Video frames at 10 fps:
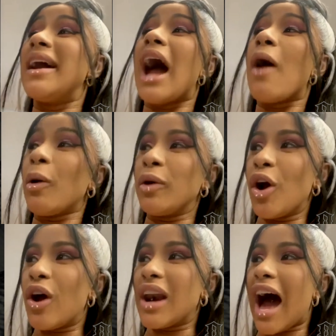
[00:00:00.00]
But now
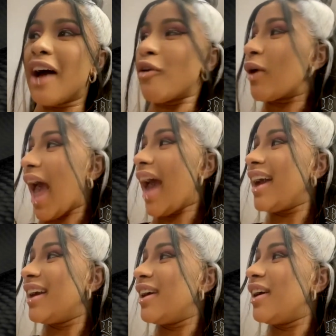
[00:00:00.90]
when we're on live,
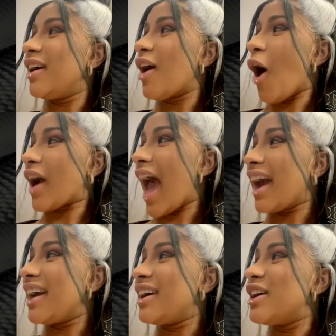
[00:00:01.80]
okay?
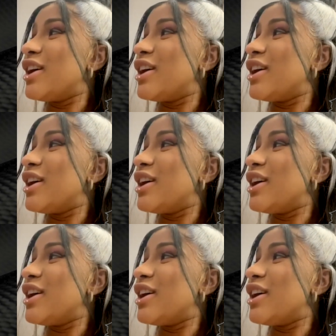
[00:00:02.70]
Okay?